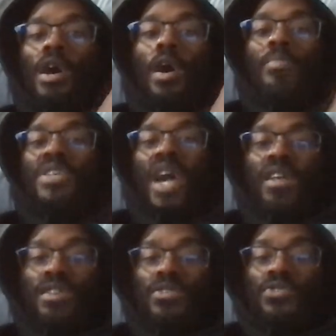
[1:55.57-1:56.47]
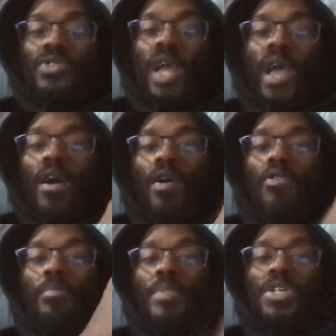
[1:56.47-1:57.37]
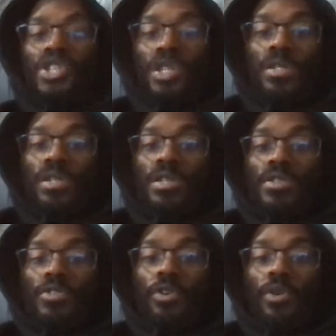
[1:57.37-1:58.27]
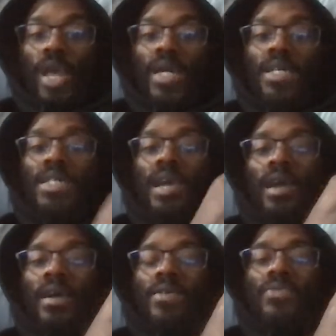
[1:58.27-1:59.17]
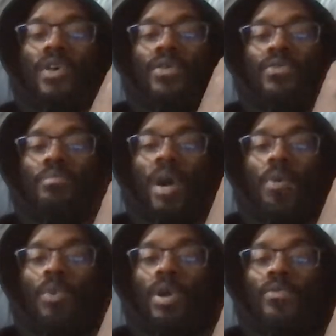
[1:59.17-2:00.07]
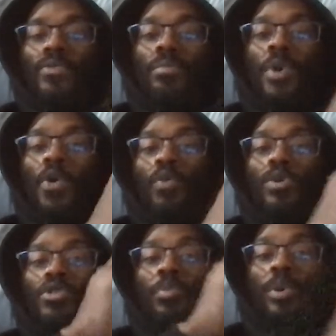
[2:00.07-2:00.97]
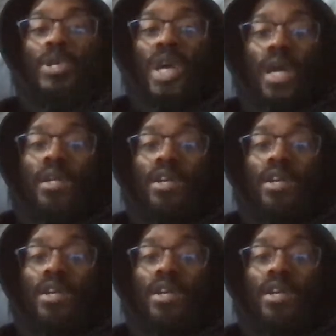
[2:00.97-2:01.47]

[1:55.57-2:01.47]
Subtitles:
objectives, they had other missions. Like I said, if my one of them was to protect